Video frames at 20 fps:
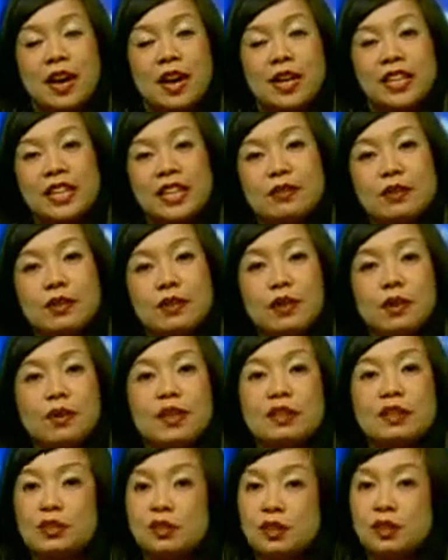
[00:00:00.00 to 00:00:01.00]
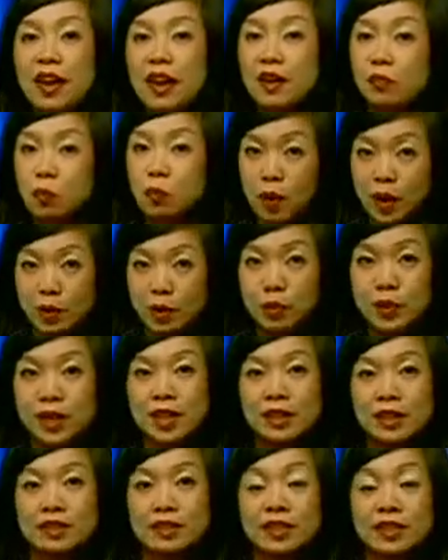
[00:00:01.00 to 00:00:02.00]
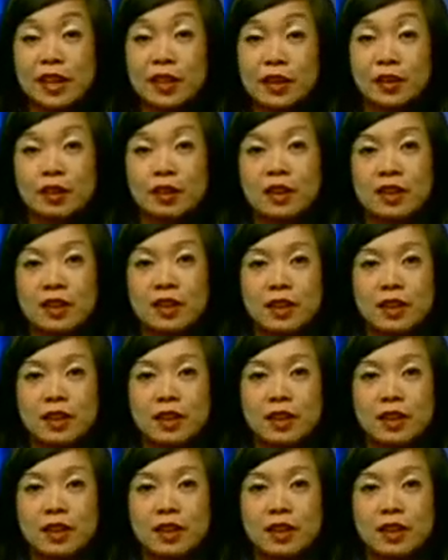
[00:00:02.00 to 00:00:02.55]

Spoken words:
and even though they still have one weekend together,